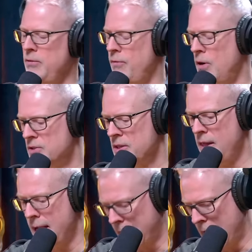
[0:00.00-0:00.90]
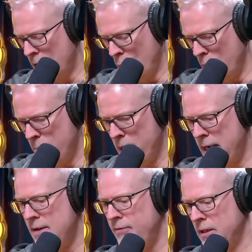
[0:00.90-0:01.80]
who falls into that category, but I
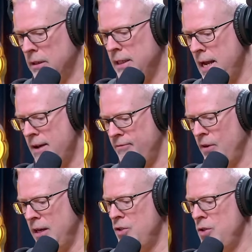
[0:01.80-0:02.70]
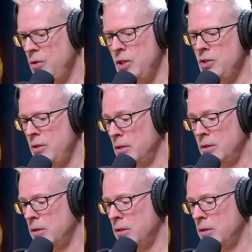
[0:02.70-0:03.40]
definitely have friends who just